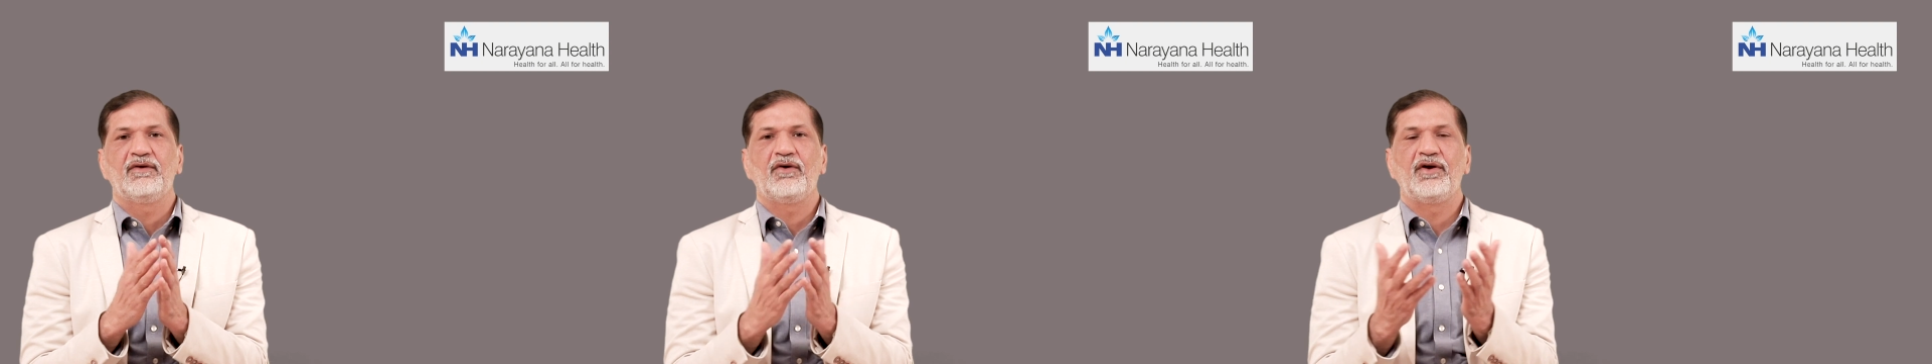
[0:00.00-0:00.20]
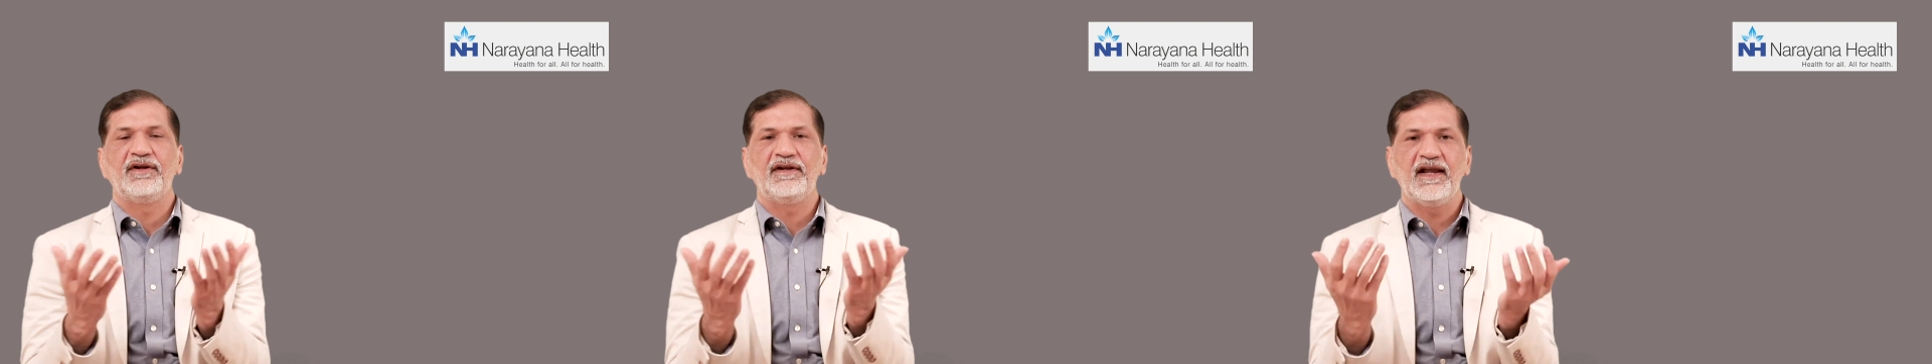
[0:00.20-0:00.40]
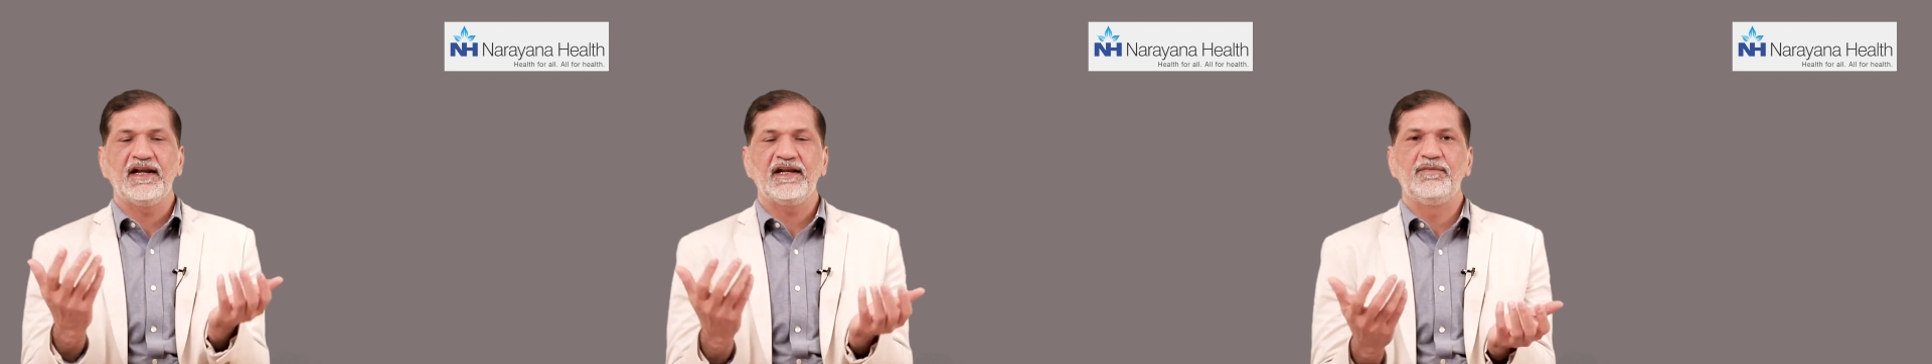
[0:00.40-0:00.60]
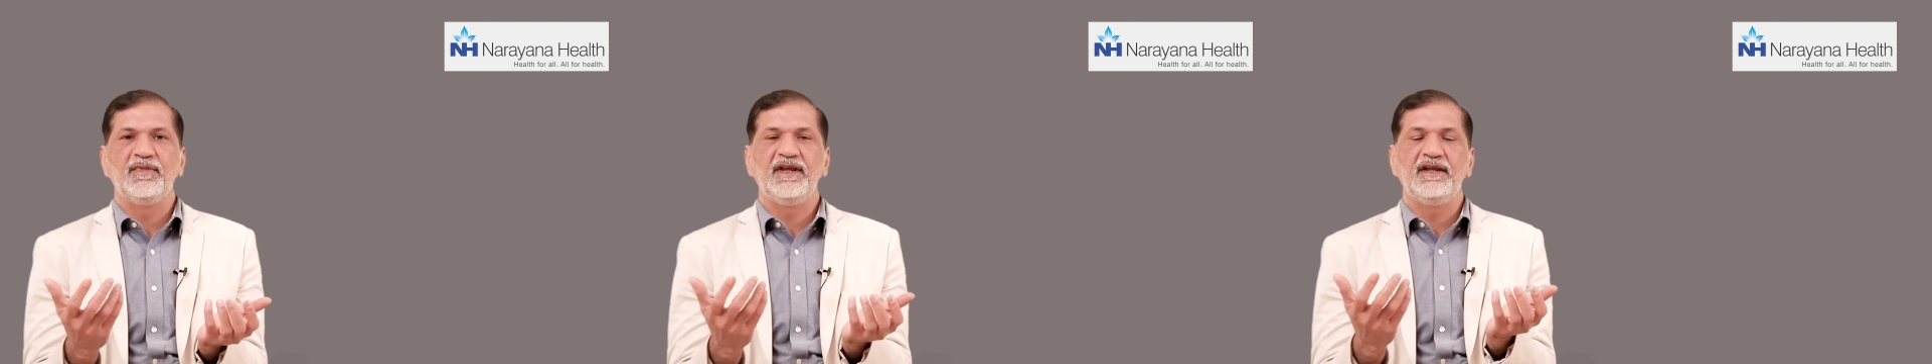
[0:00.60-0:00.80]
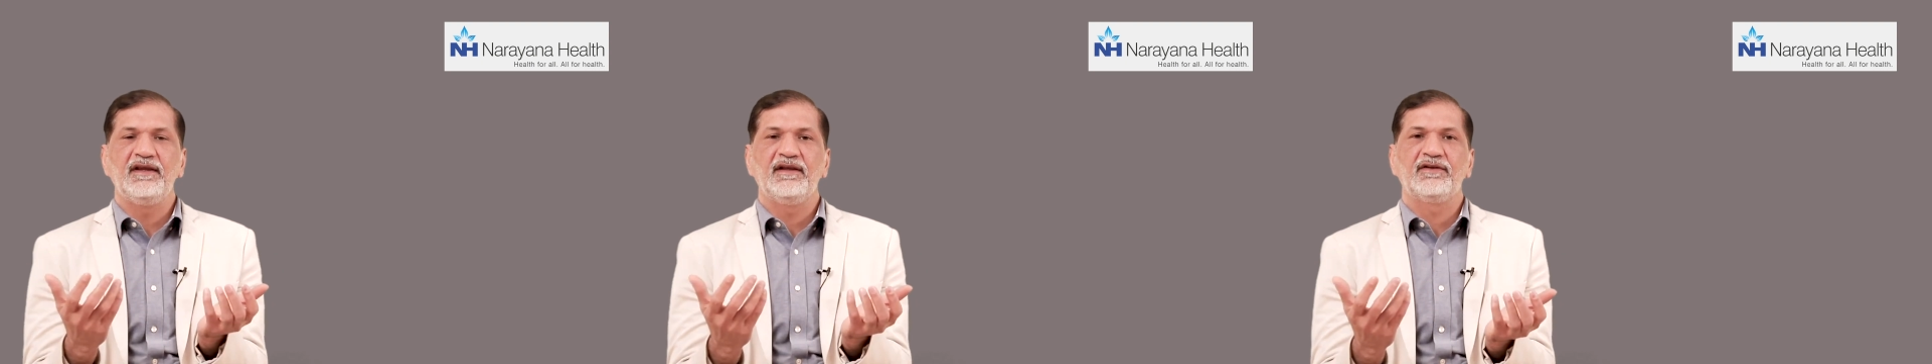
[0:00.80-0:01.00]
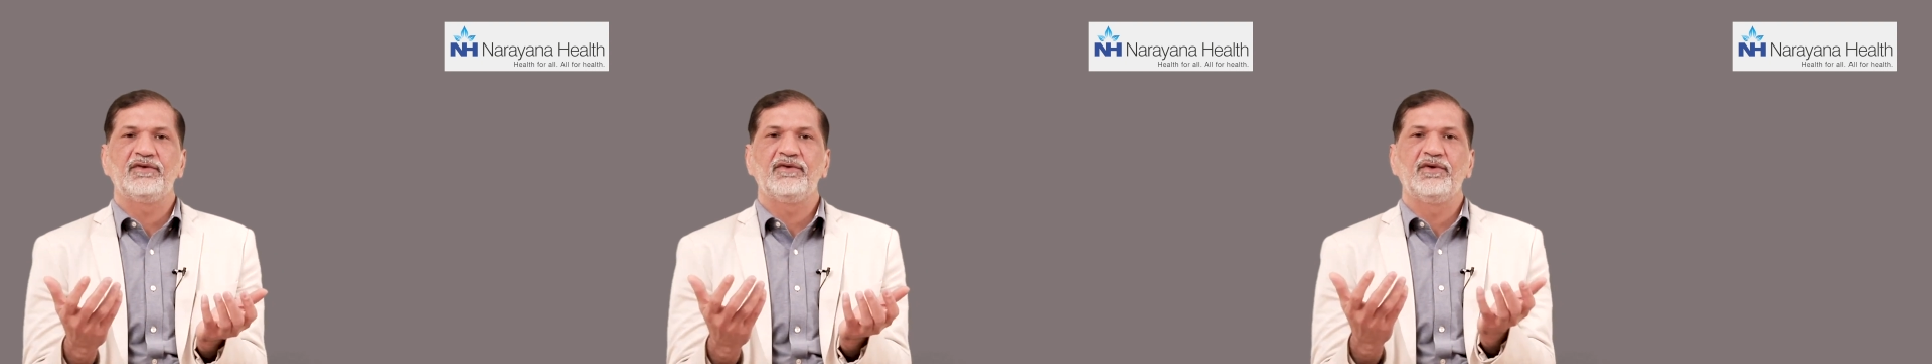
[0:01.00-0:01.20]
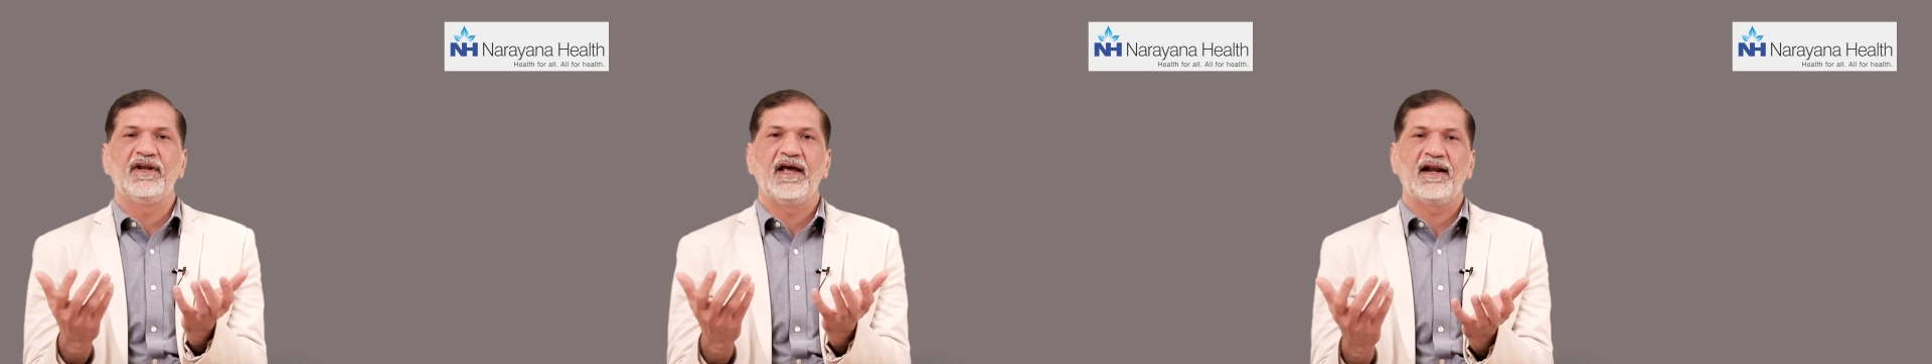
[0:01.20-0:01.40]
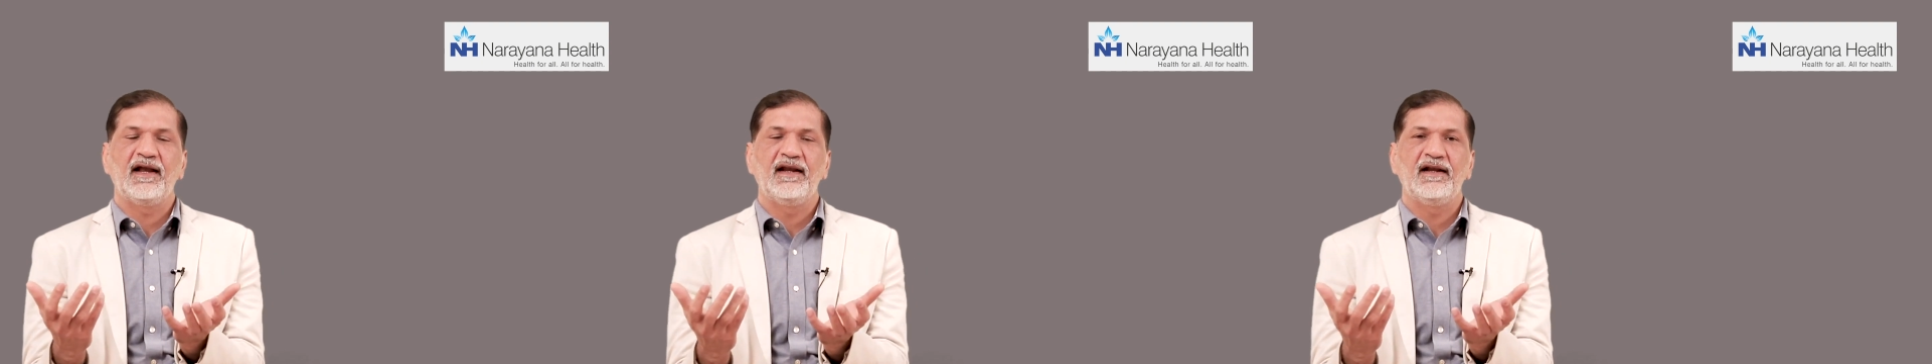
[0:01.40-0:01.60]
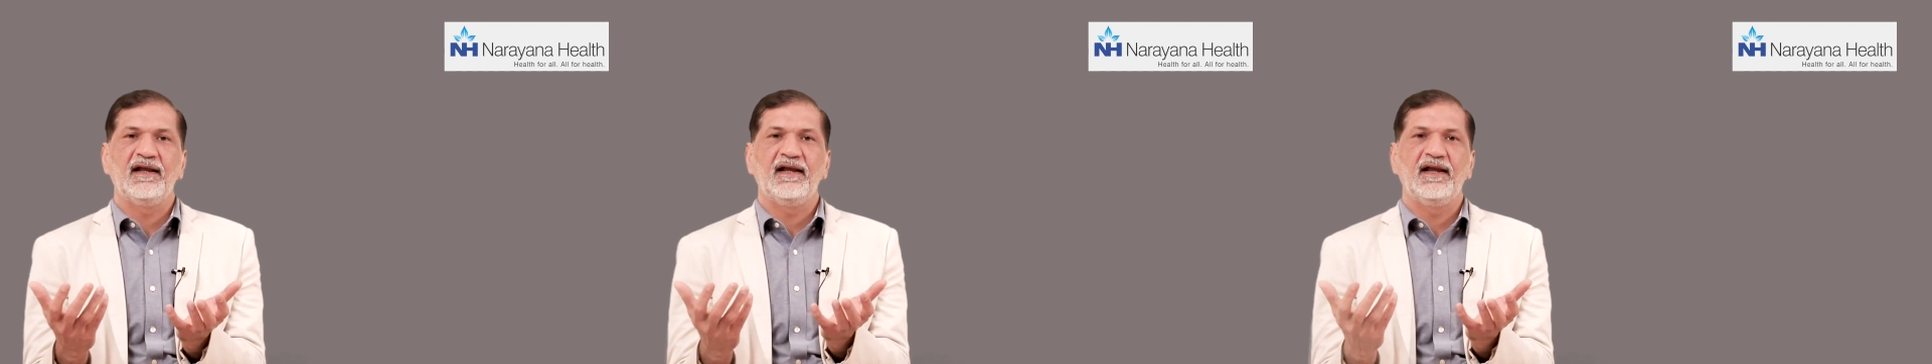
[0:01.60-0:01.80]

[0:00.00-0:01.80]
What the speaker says: contact me through Narayana